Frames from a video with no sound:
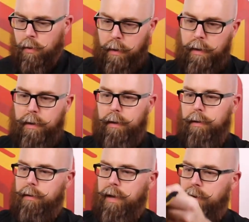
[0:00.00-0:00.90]

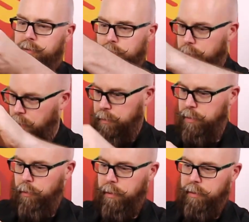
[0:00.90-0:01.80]
after
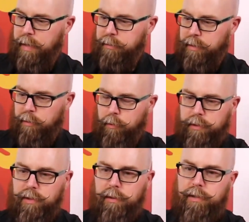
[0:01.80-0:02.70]
Deep Rock Galactic, there was
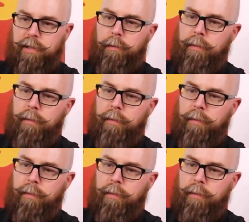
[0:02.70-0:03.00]
still some